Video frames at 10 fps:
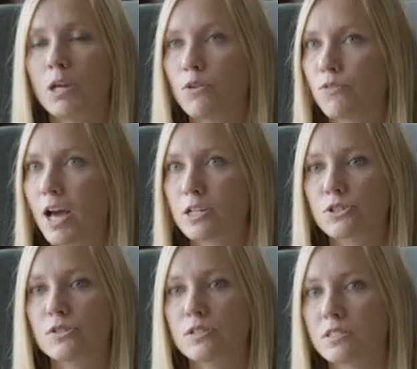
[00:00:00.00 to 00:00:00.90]

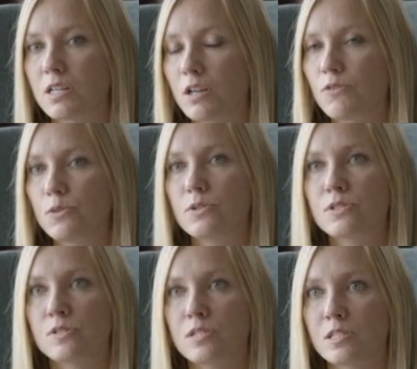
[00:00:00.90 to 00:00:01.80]
manufacturers, as
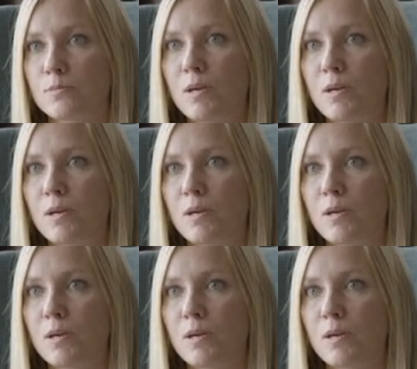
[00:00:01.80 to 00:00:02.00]
influencers, as